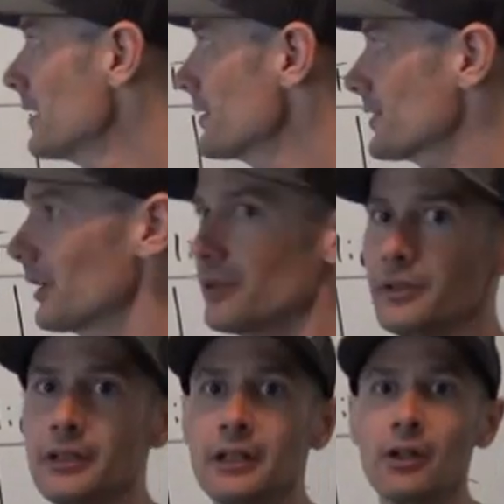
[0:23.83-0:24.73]
So
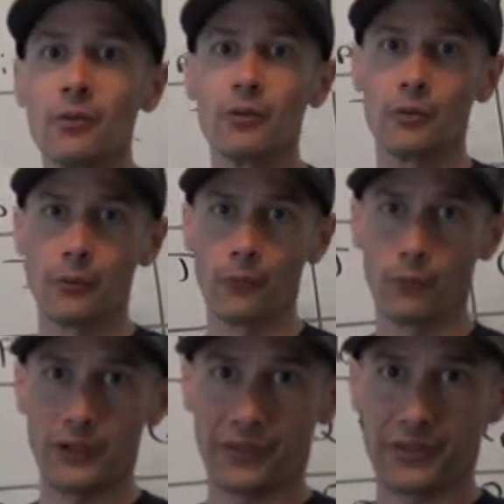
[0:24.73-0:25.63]

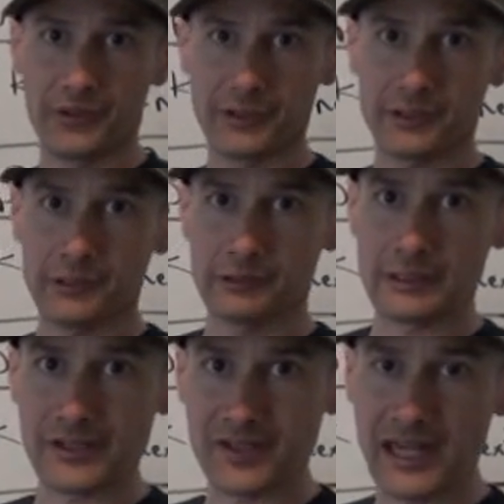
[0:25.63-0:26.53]
with the
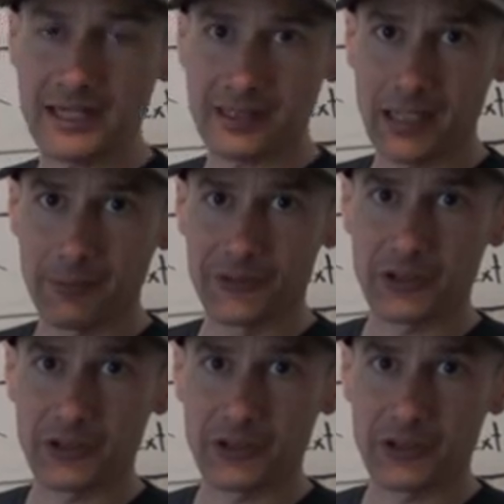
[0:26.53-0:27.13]
state tables,